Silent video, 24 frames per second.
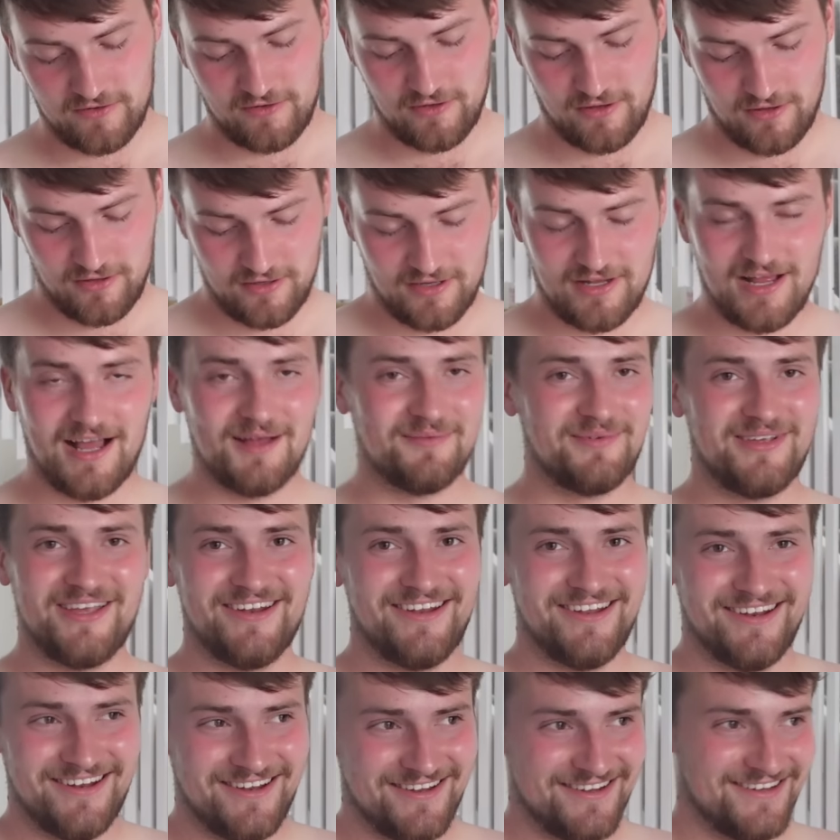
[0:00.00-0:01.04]
and you were
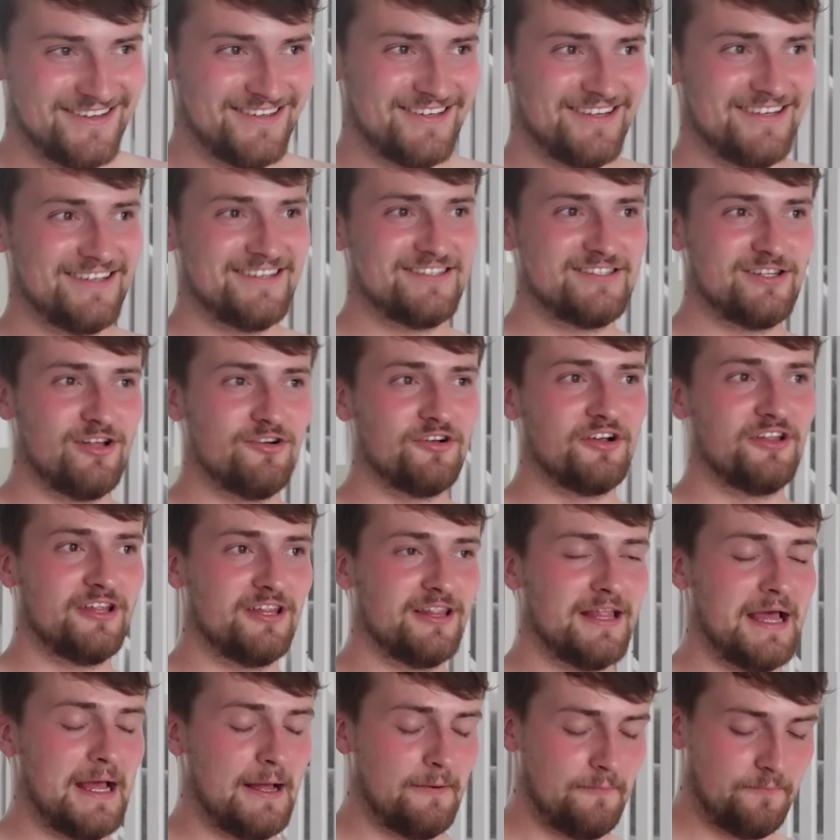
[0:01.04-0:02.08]
saying, oh, my chicken
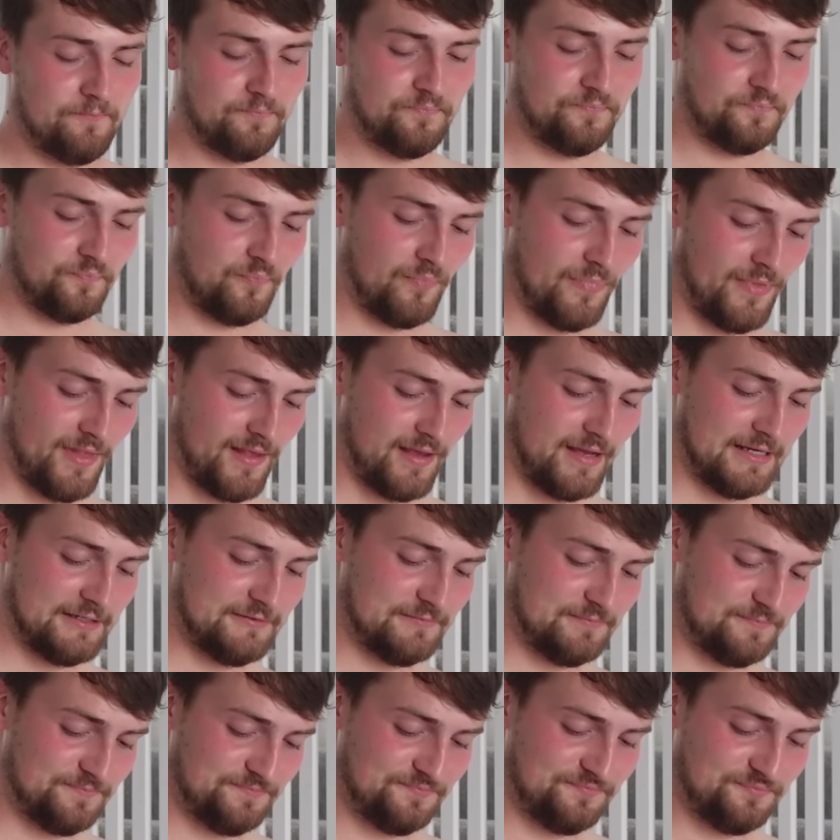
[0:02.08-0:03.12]
flakes were so nice, and then he
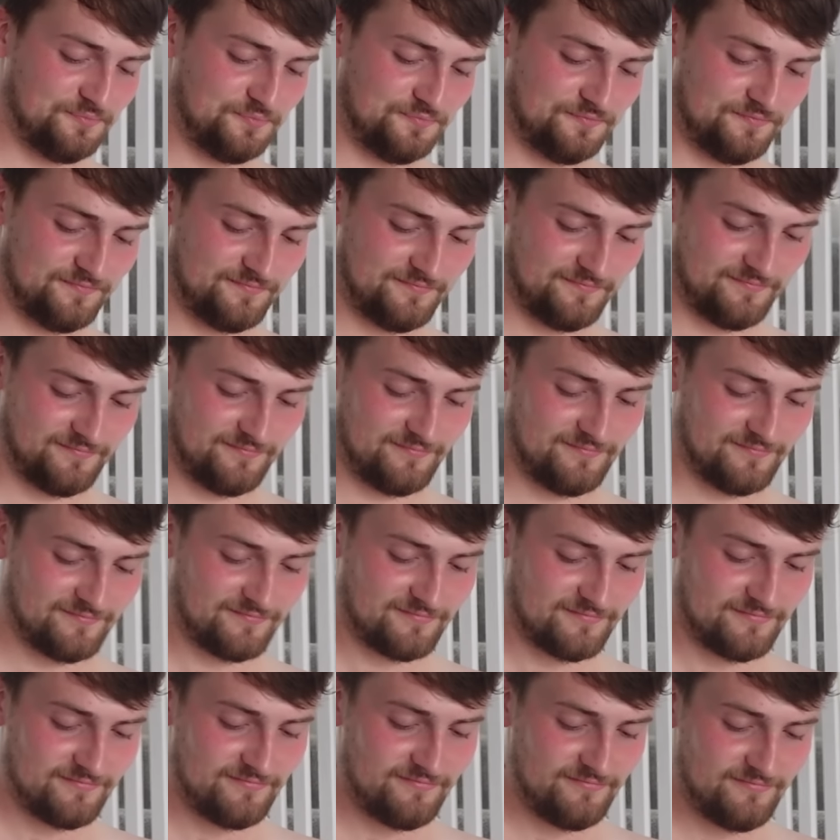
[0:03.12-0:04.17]
went, oh my
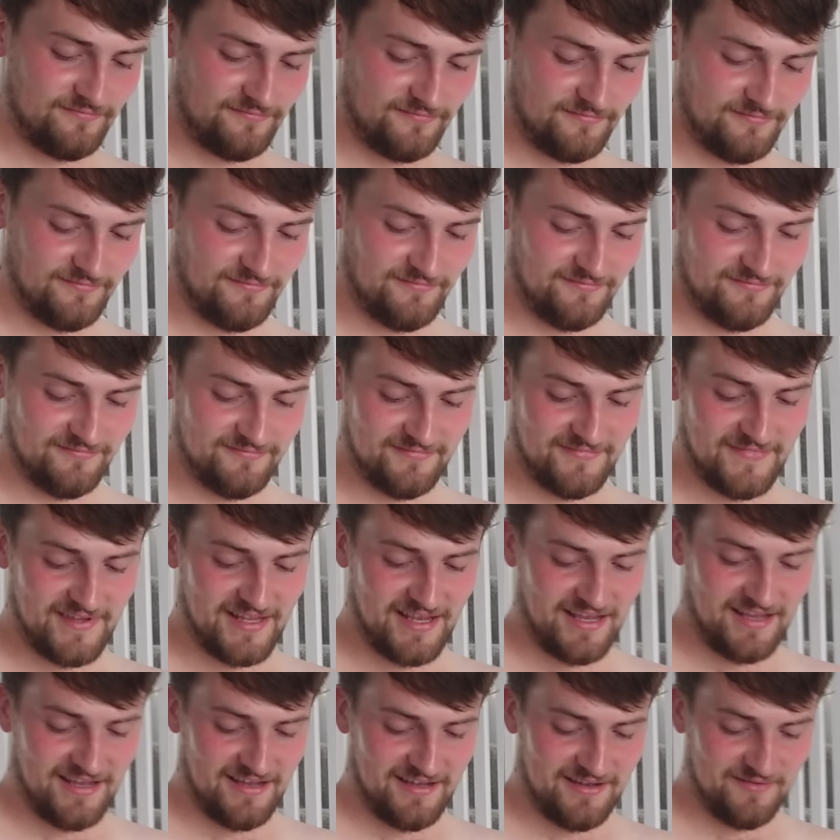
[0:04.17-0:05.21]
god, my McFlurry,
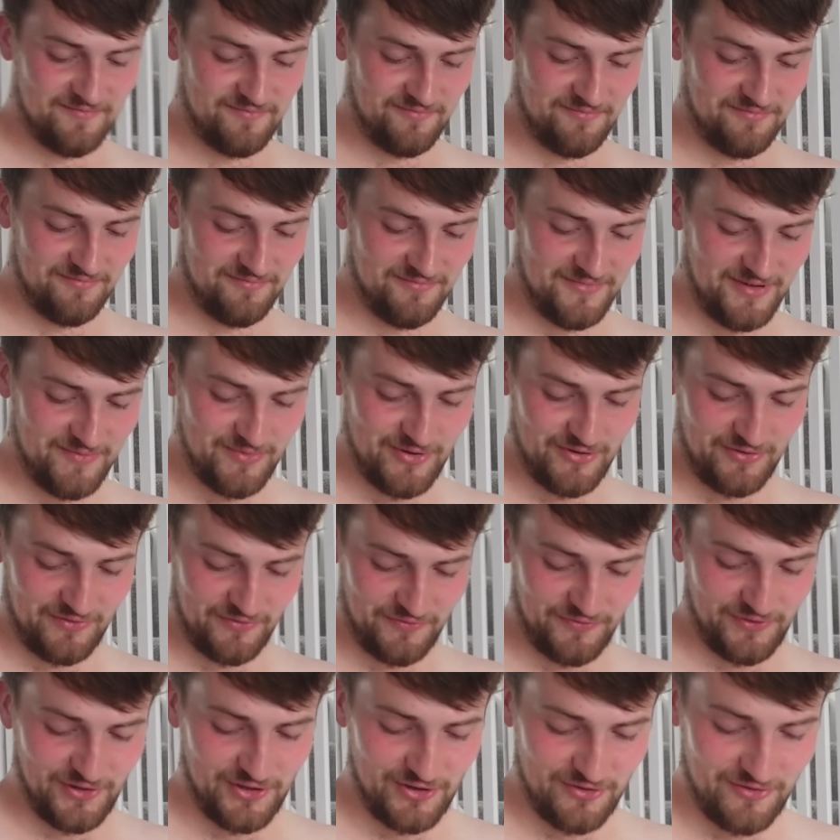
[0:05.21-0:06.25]
and he'd put his
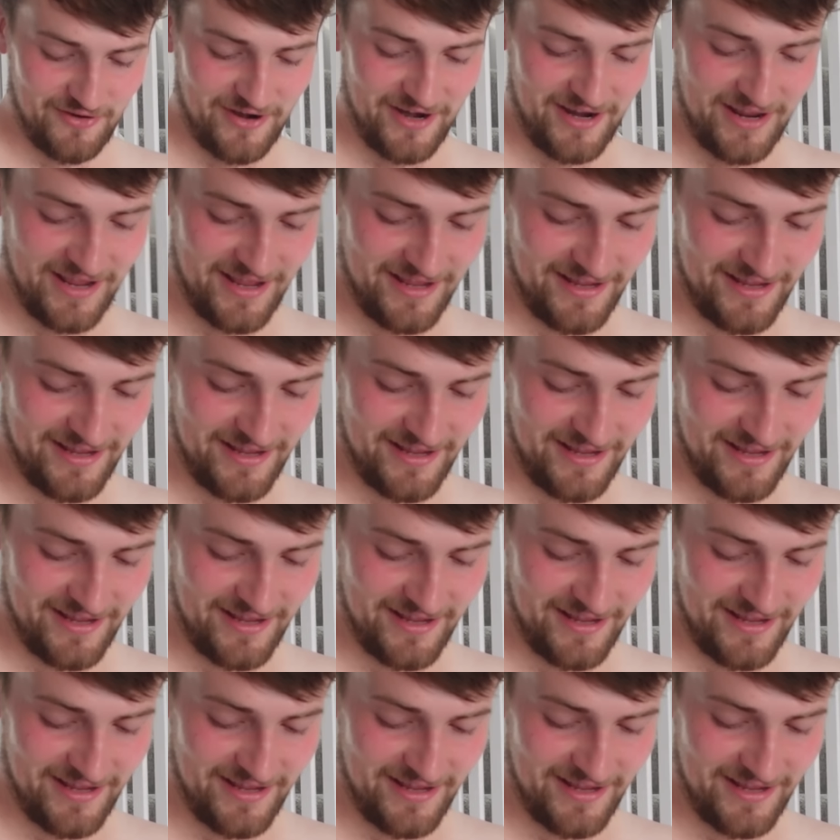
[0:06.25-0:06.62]
McFlurry in freezer